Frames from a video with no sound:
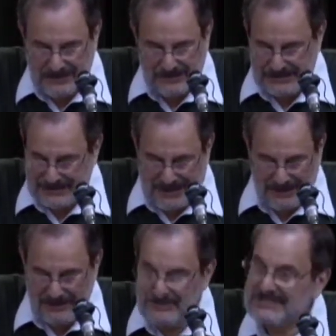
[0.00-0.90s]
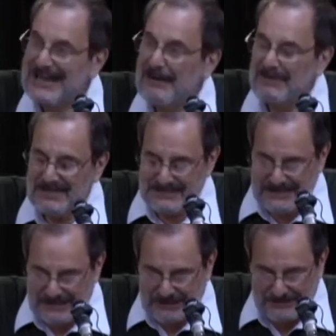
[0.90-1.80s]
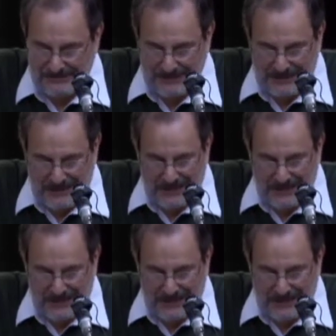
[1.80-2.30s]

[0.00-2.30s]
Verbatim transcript: She did not use capitalization.